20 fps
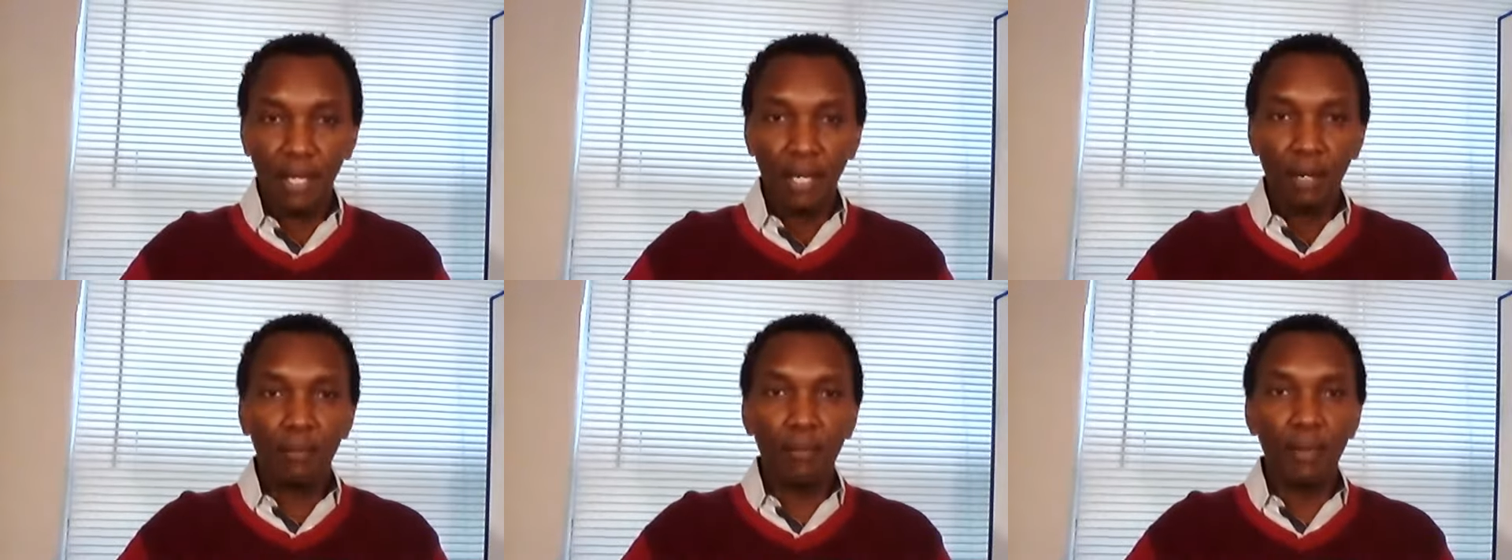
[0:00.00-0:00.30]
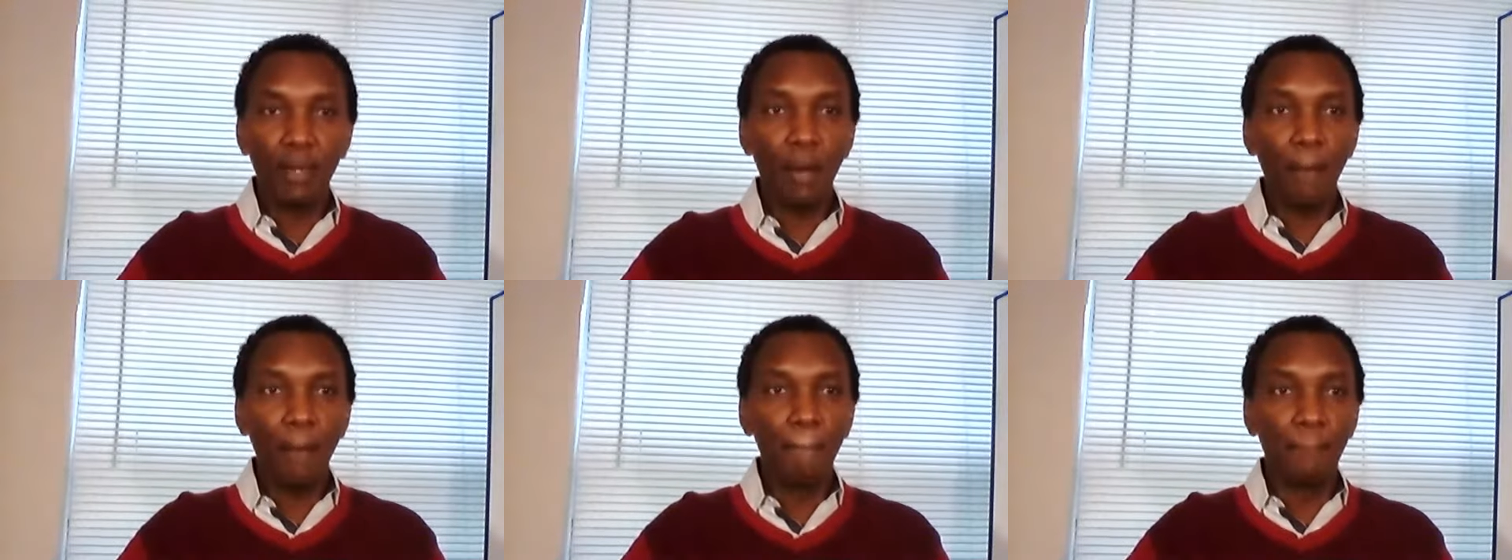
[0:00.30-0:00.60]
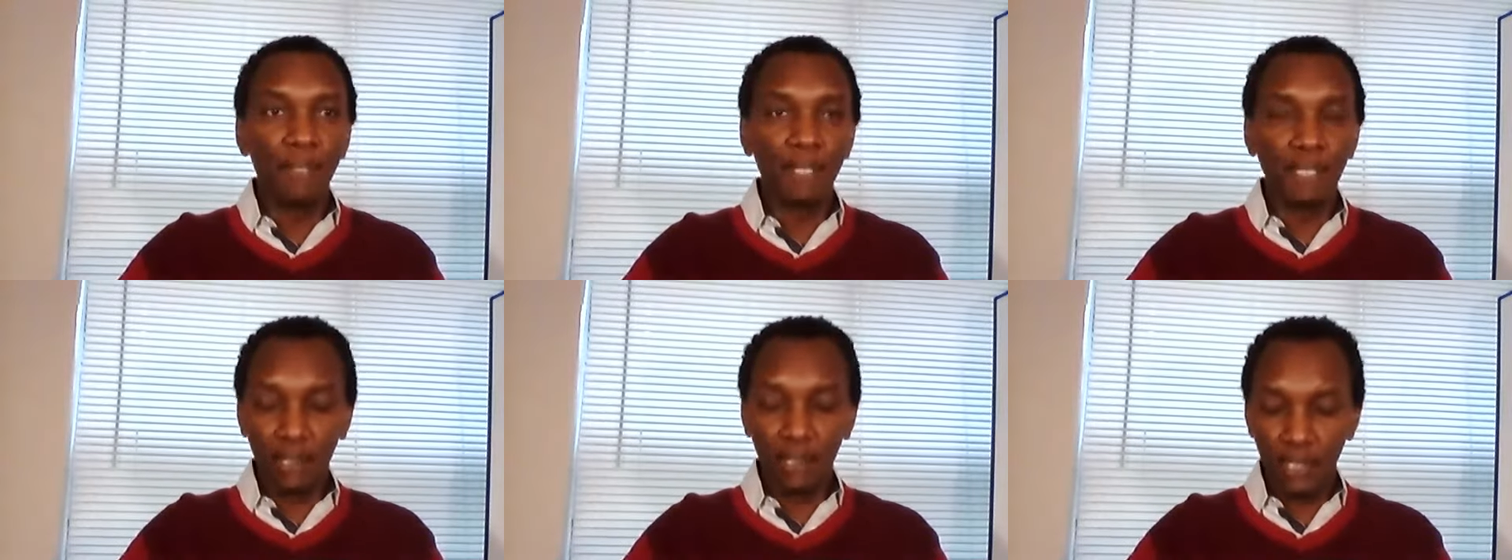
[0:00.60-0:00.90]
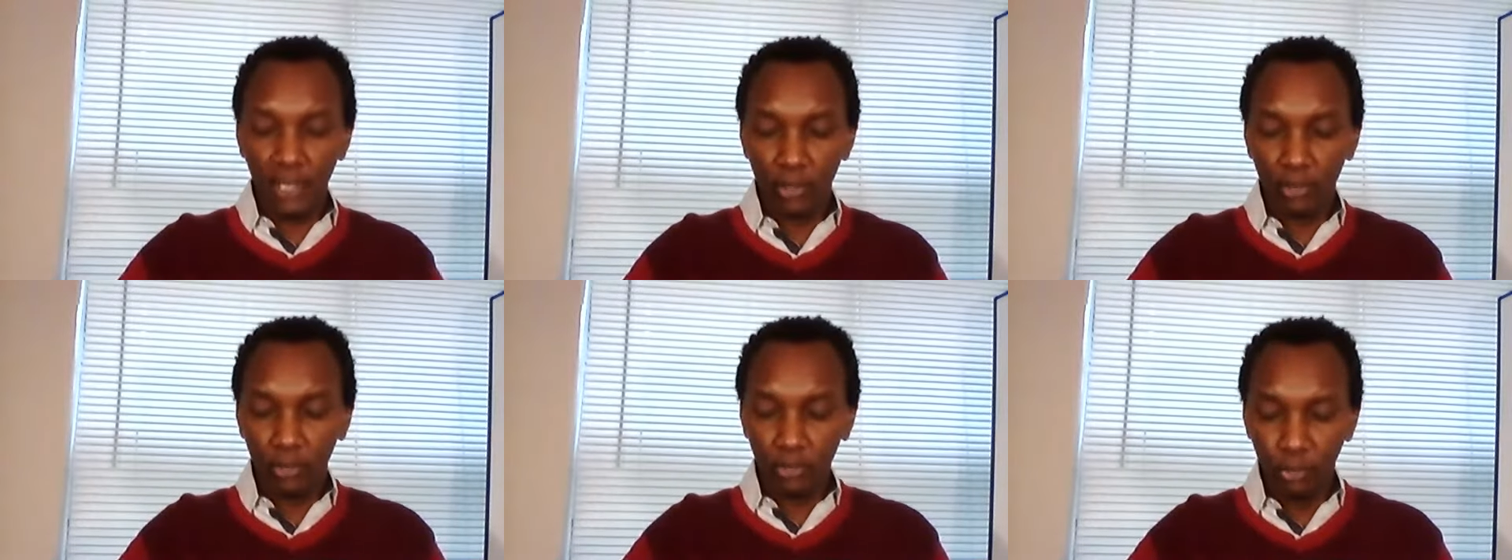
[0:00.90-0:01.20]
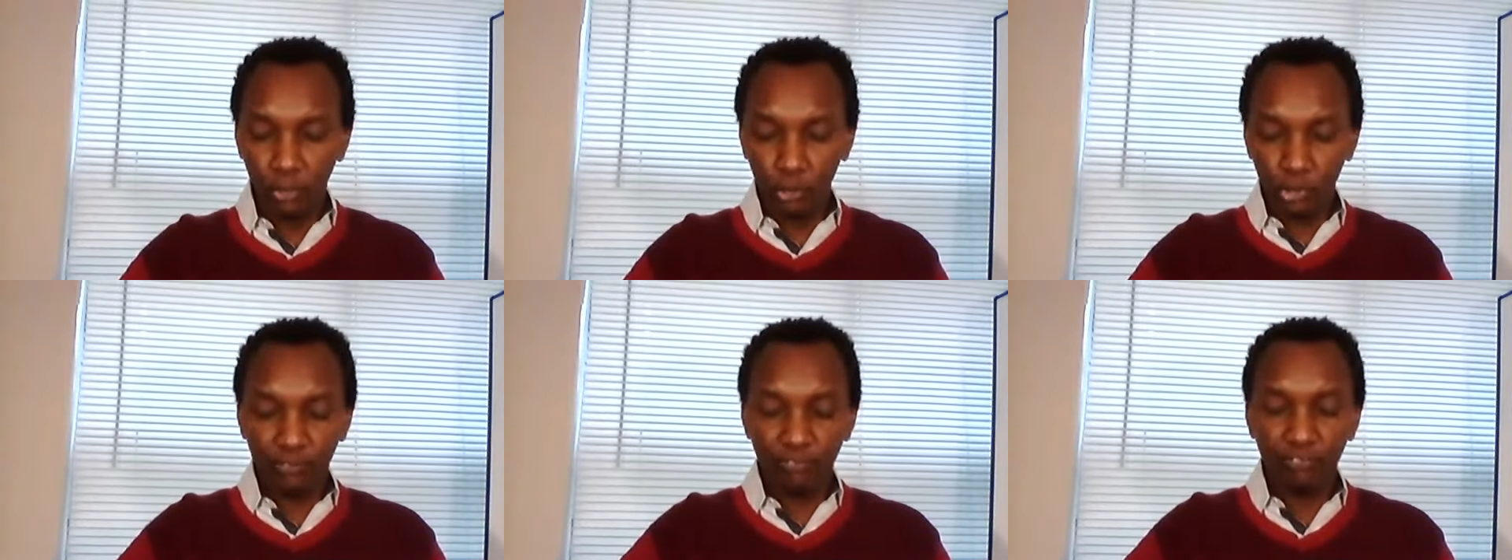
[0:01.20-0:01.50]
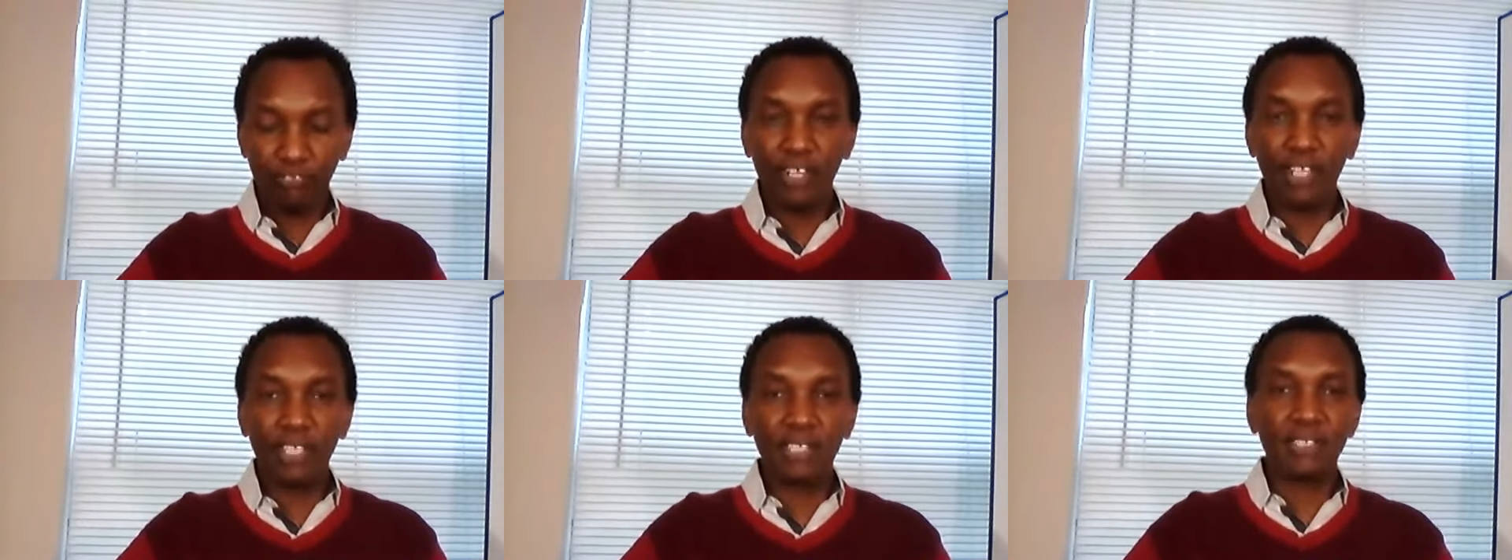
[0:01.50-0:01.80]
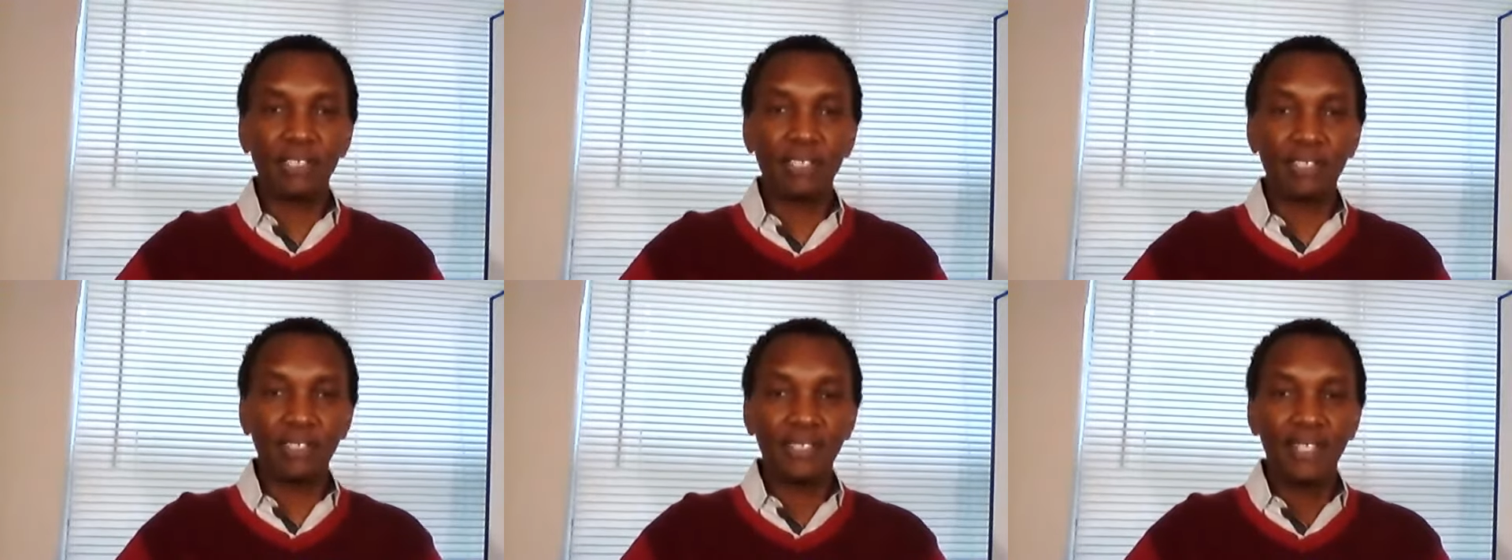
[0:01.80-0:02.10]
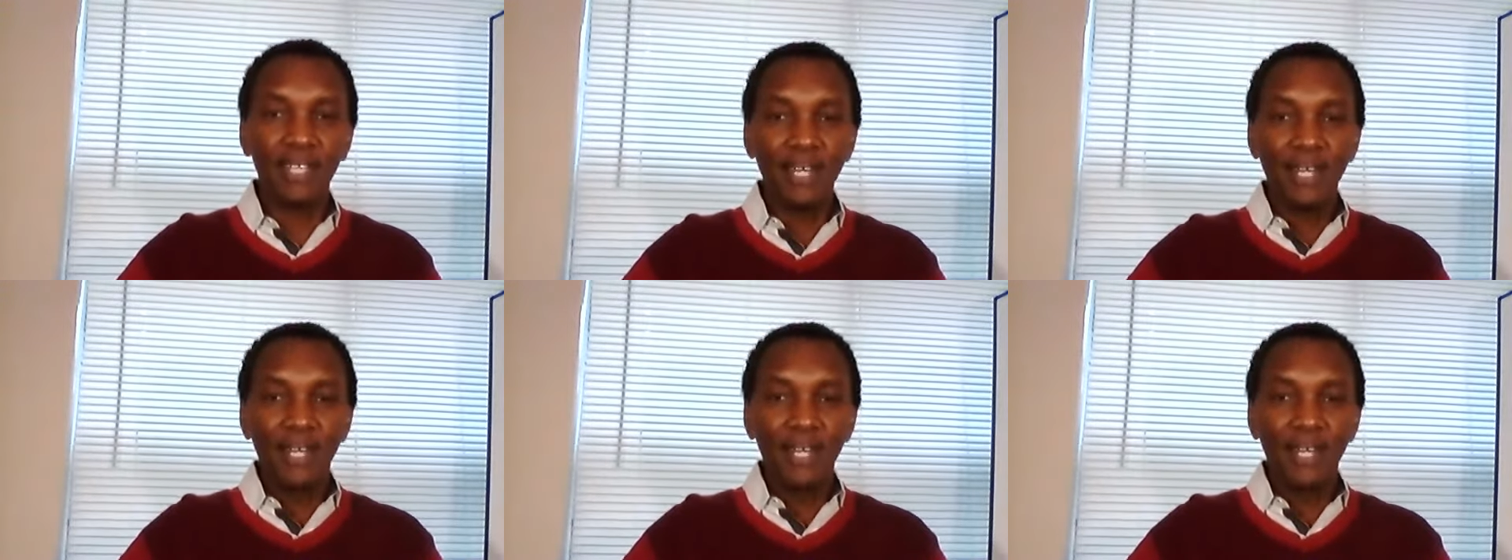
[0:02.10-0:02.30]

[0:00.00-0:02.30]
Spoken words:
we are building on those phrases,